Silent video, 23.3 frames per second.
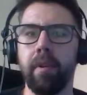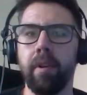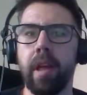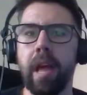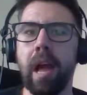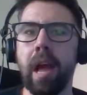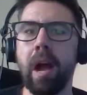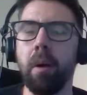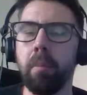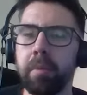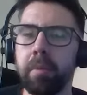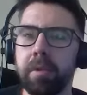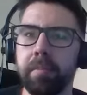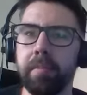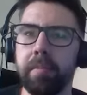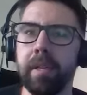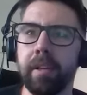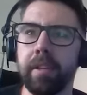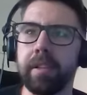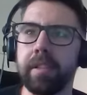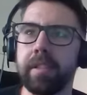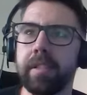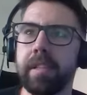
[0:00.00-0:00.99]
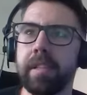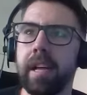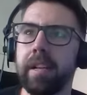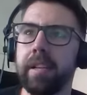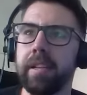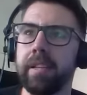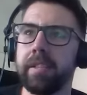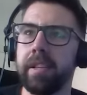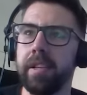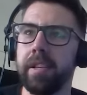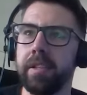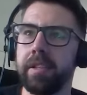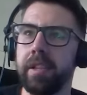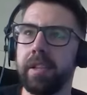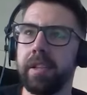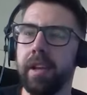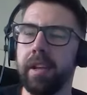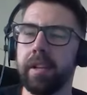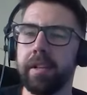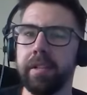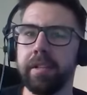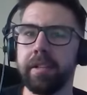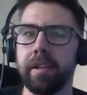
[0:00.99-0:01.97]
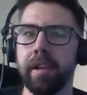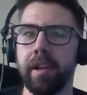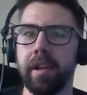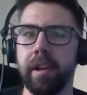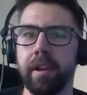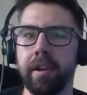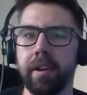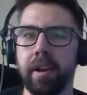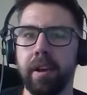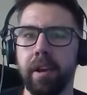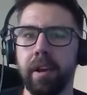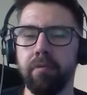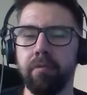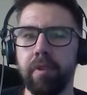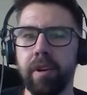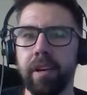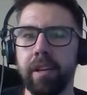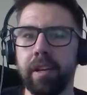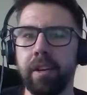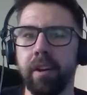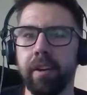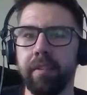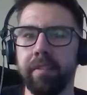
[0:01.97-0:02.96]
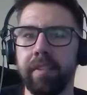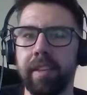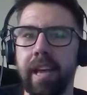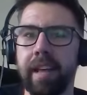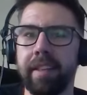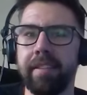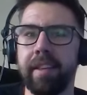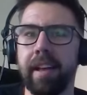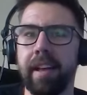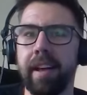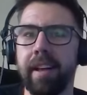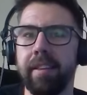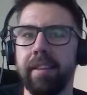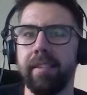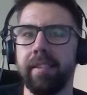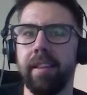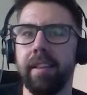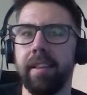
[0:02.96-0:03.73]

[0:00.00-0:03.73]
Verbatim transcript: helped me understand is, is and and and really kind of get at is,